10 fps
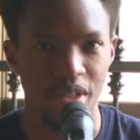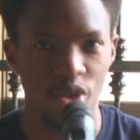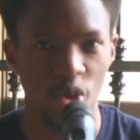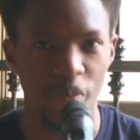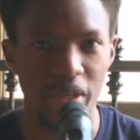
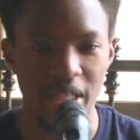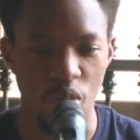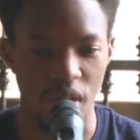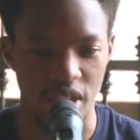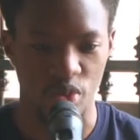So Peter
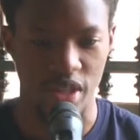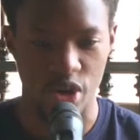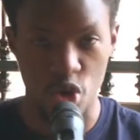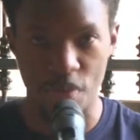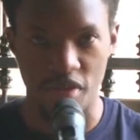was with a
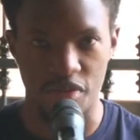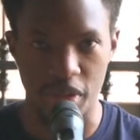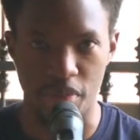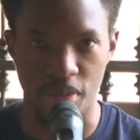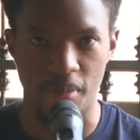group of
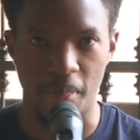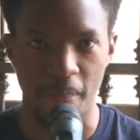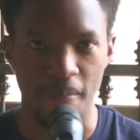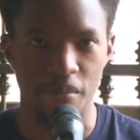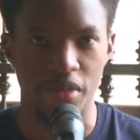people.
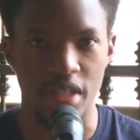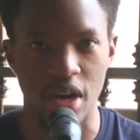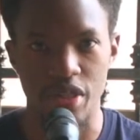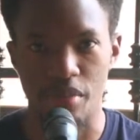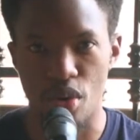
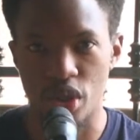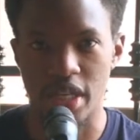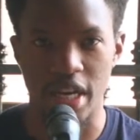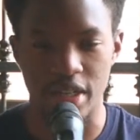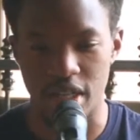Now the boat
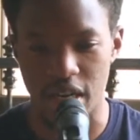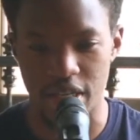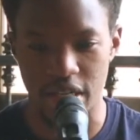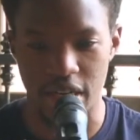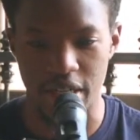can,
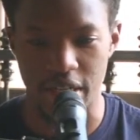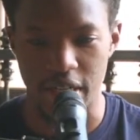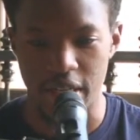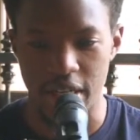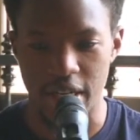can, can,
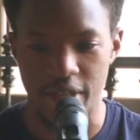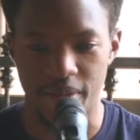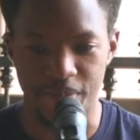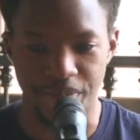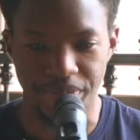
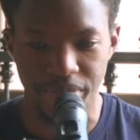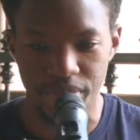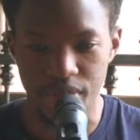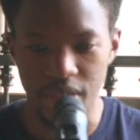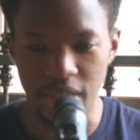can,
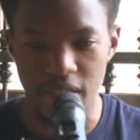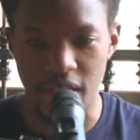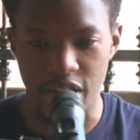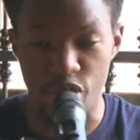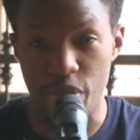
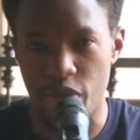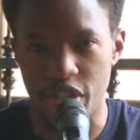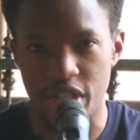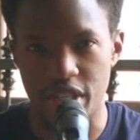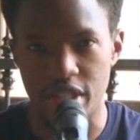can
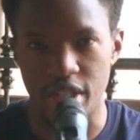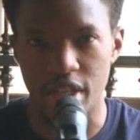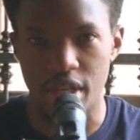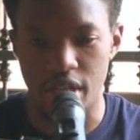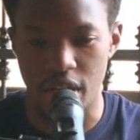represent
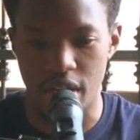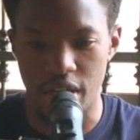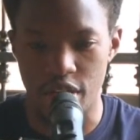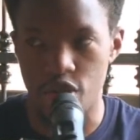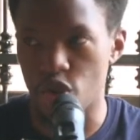
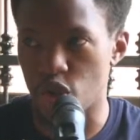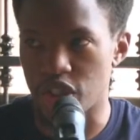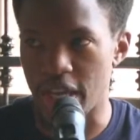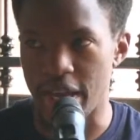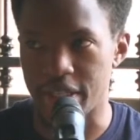your
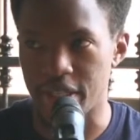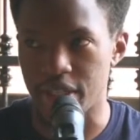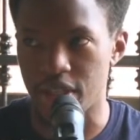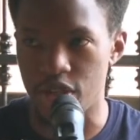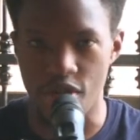society,
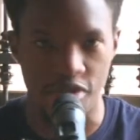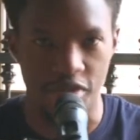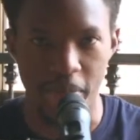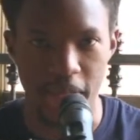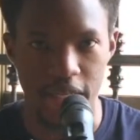your
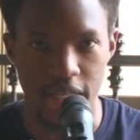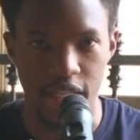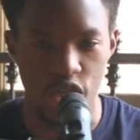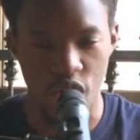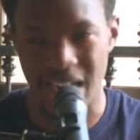family,
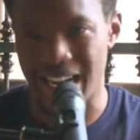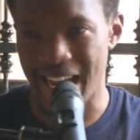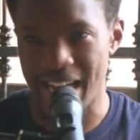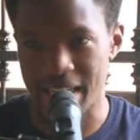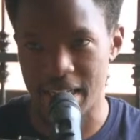your
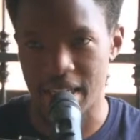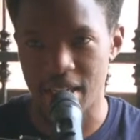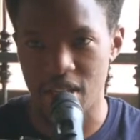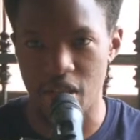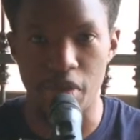clan,
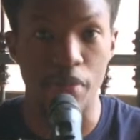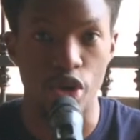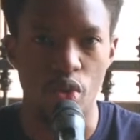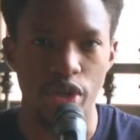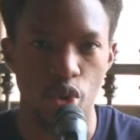the people
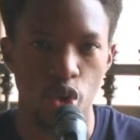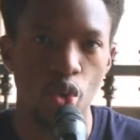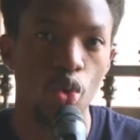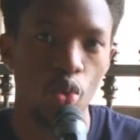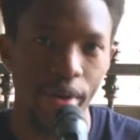you went to
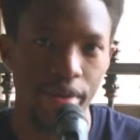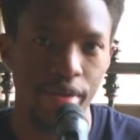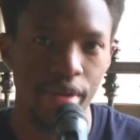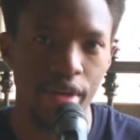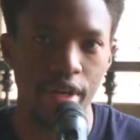school with,
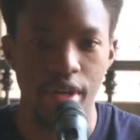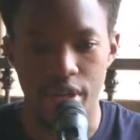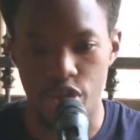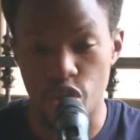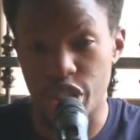
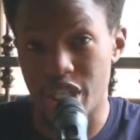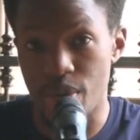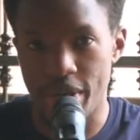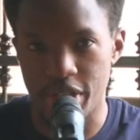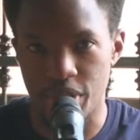your
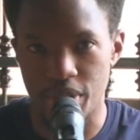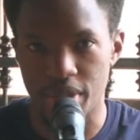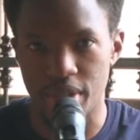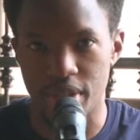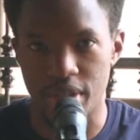generation.